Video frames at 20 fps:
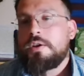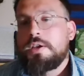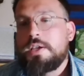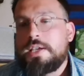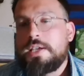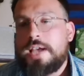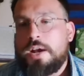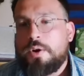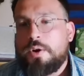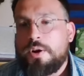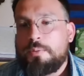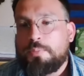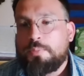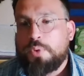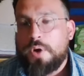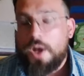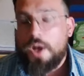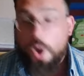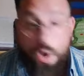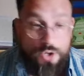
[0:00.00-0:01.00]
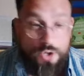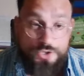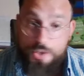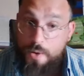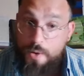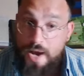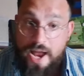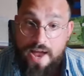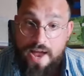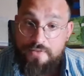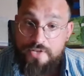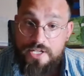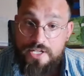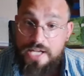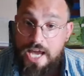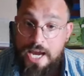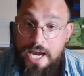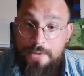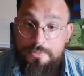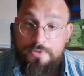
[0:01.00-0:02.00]
Garrett, also, I haven't
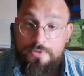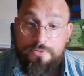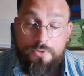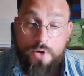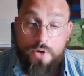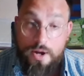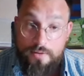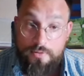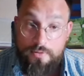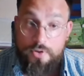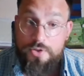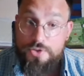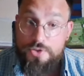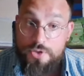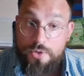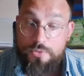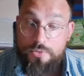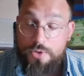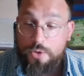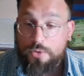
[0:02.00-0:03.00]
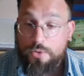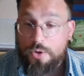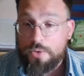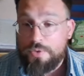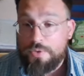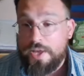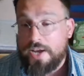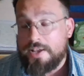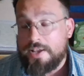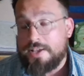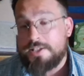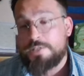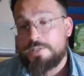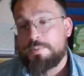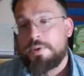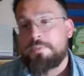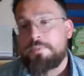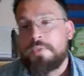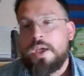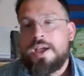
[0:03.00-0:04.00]
gamed forever, so don't hold that against
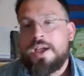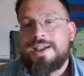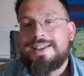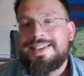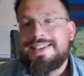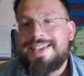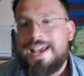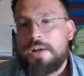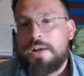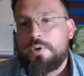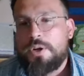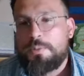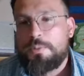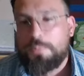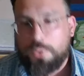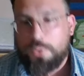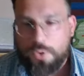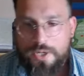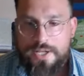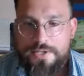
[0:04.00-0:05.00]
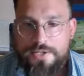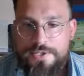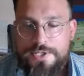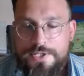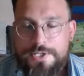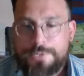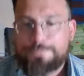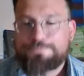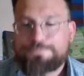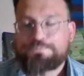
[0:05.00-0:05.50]
me. Garrett Prince